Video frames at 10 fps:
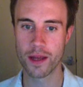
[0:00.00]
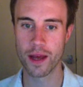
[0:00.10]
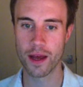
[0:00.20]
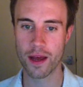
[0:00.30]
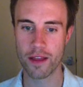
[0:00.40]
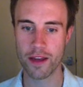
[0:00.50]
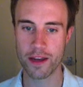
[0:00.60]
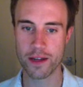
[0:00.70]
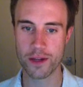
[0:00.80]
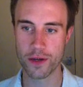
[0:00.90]
and then
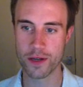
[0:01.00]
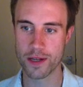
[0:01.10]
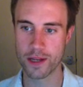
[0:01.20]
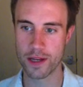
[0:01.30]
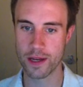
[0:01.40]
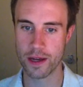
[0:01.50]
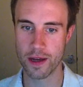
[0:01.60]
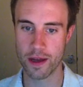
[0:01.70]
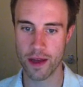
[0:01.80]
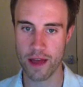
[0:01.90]
as you can see
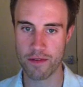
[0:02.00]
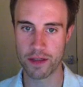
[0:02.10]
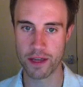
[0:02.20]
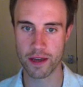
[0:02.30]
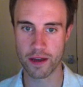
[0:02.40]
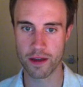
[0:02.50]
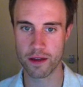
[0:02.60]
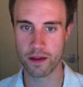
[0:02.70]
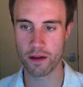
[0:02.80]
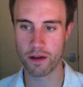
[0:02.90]
everything
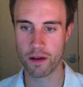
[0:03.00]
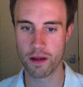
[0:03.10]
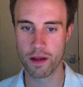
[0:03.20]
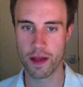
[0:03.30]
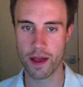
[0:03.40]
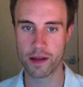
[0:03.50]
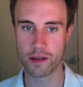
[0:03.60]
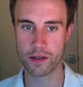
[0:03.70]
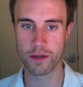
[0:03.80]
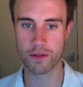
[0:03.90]

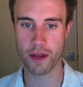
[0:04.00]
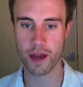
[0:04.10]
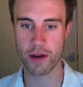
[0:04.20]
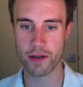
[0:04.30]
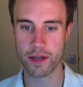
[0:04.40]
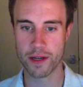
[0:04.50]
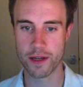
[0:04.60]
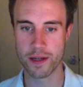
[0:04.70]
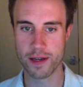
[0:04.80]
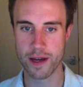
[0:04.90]
else of the character is
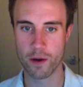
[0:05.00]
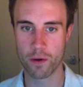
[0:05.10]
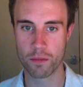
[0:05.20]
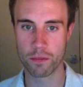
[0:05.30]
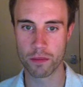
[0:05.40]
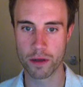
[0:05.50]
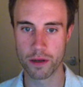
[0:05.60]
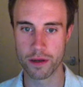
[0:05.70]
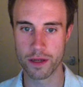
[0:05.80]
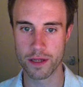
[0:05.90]
now
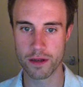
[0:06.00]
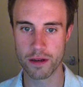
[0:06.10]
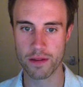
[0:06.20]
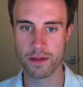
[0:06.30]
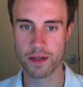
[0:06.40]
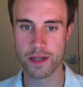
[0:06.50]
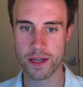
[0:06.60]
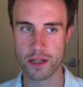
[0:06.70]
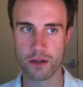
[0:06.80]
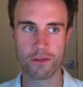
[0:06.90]
blurred it sort of gives this nice
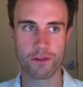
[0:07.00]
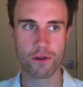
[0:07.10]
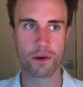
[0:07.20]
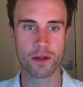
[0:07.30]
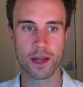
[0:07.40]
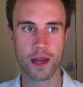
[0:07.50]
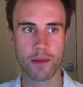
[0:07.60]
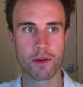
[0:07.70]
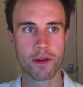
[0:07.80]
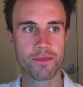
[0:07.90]
soft focus
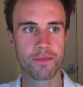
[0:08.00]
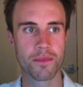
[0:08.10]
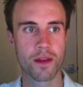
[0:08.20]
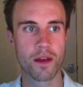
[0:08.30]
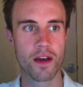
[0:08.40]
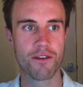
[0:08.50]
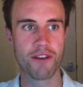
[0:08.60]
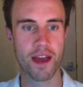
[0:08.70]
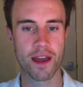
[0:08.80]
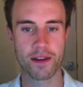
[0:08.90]
camera
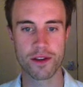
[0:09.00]
effect